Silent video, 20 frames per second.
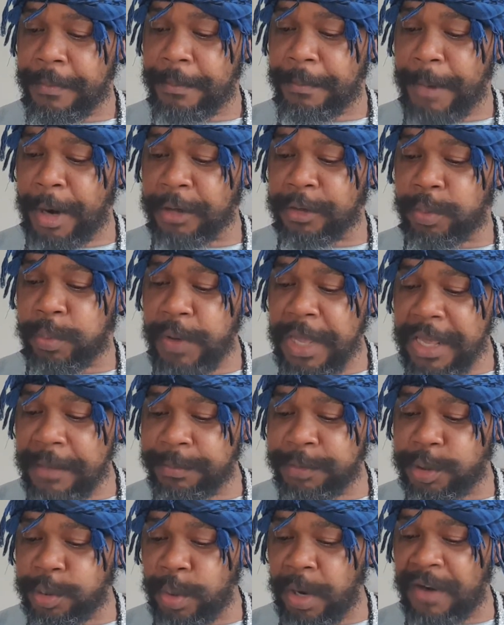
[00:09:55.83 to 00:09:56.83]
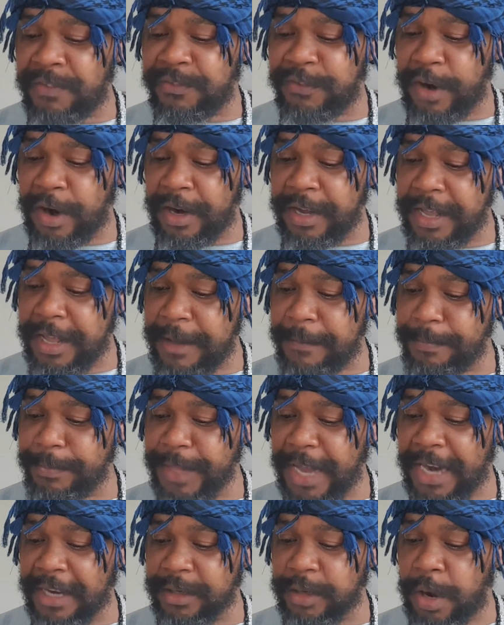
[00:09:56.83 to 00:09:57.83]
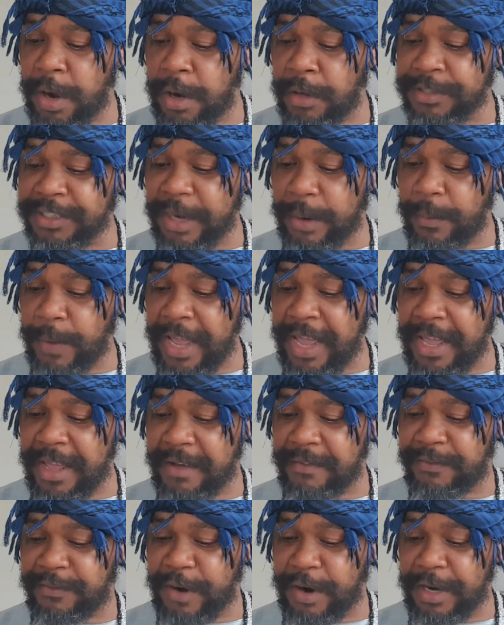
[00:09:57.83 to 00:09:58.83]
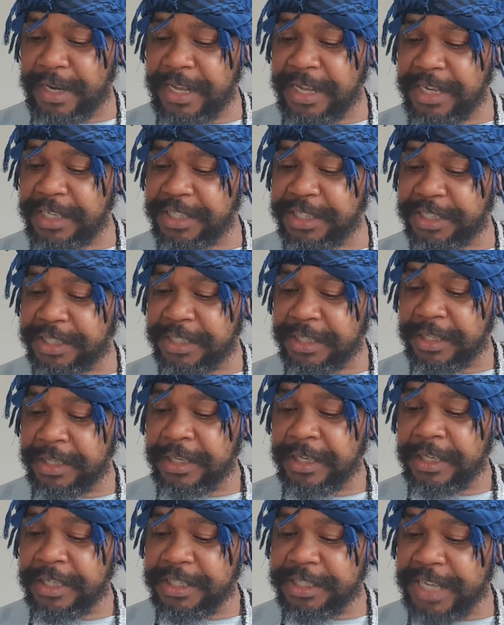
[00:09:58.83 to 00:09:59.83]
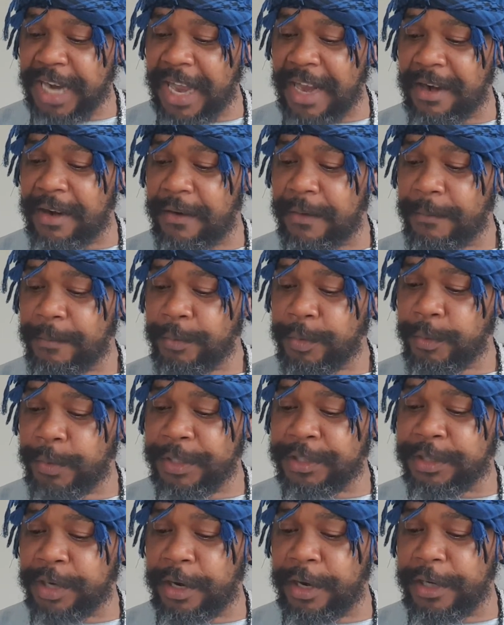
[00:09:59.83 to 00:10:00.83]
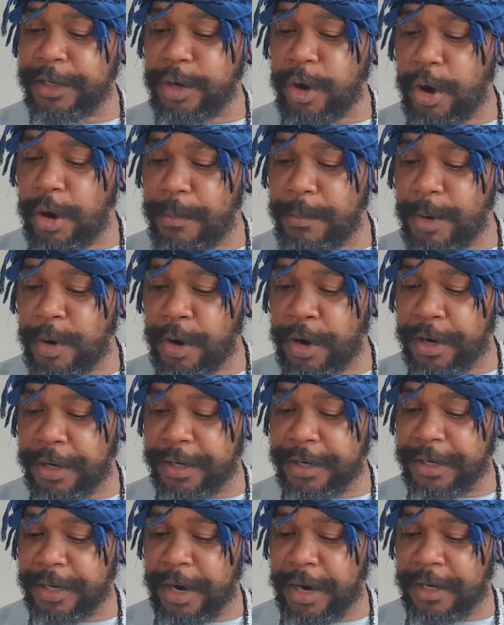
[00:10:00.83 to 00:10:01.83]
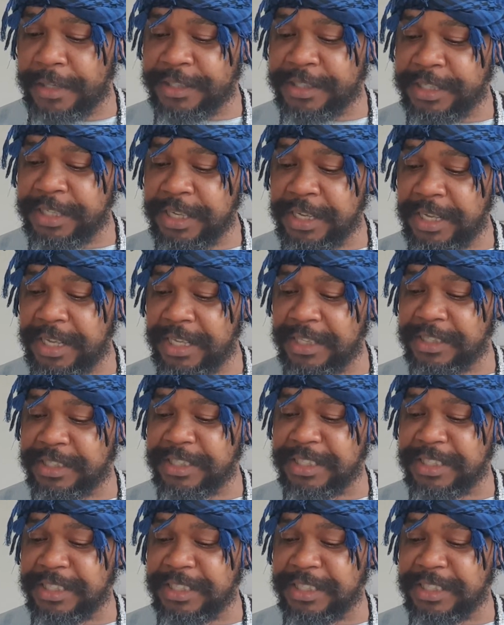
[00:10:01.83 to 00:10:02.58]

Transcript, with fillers: but weep sore for him that goes away, for each shall return no more, nor see his